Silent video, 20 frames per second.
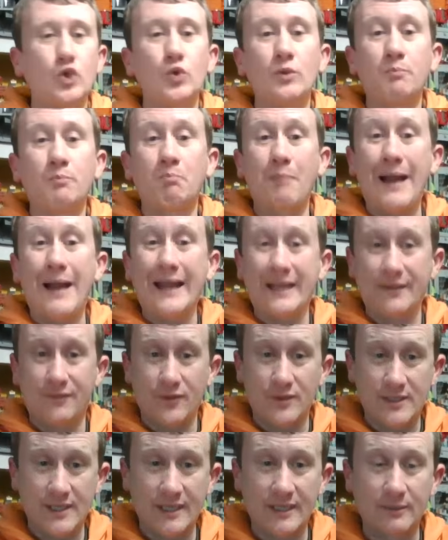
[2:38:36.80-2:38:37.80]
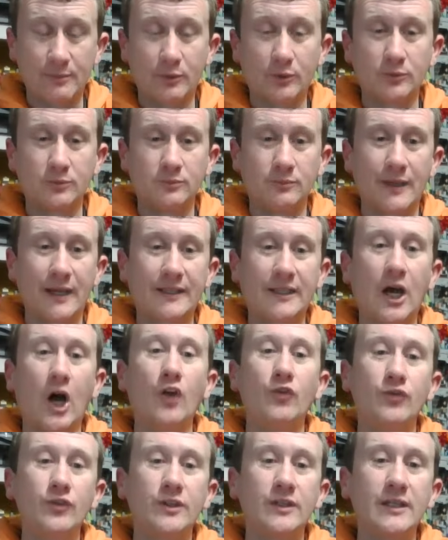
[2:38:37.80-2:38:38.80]
the back of the table and
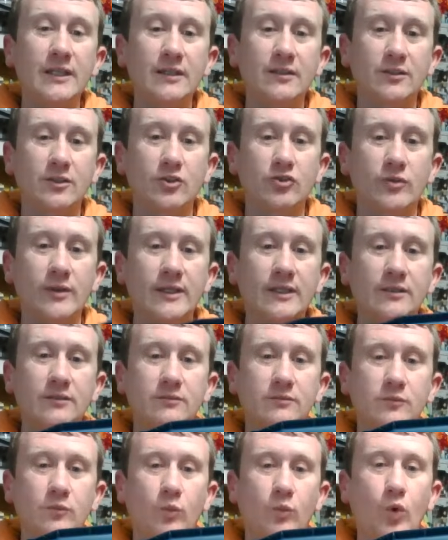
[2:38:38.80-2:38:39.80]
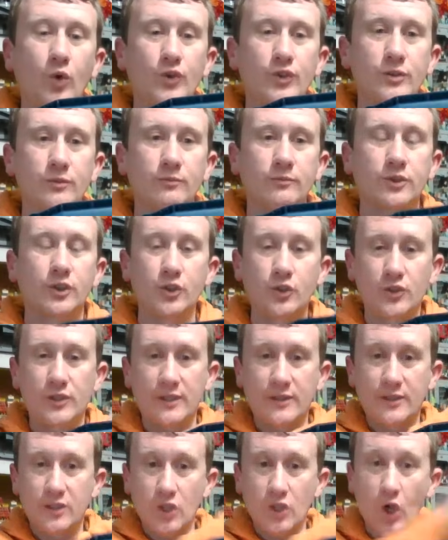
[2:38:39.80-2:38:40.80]
underneath the green wood, so you see
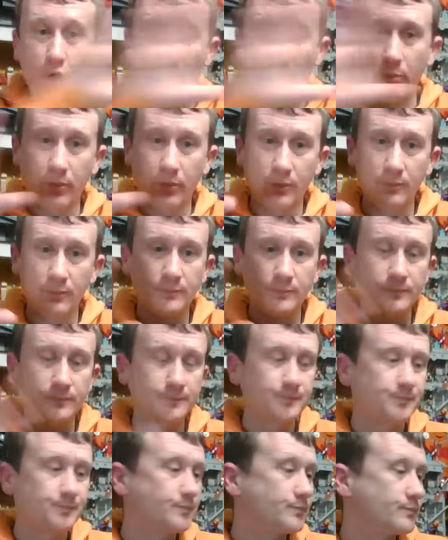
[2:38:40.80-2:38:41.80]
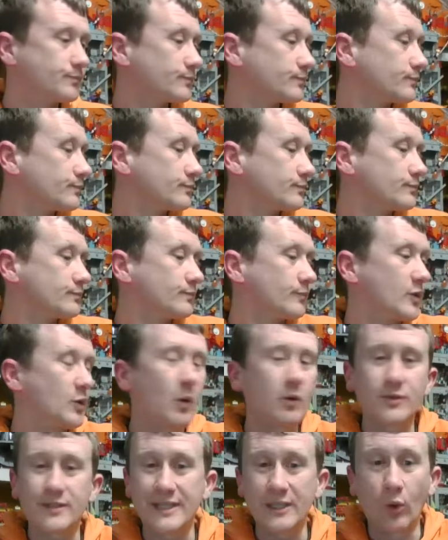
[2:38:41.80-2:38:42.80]
the top. You
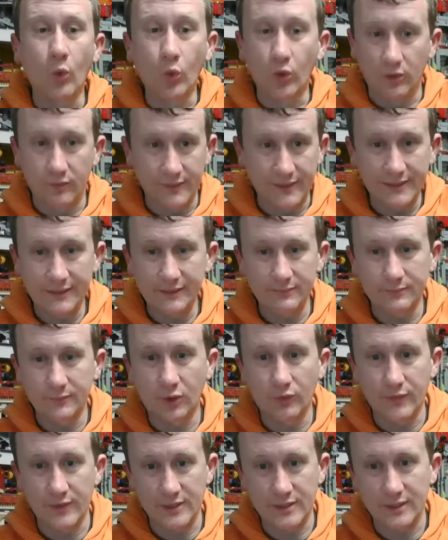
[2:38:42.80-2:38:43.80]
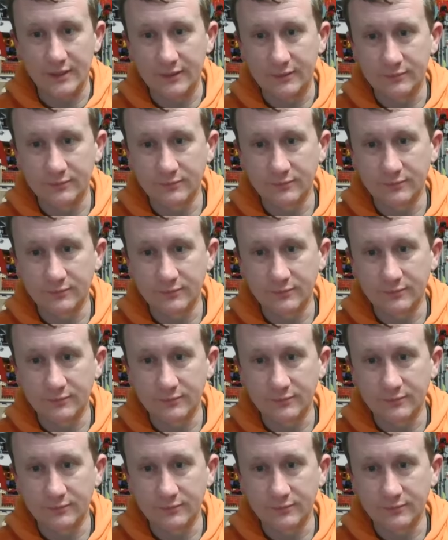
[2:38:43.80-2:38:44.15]
won't see all of it, obviously,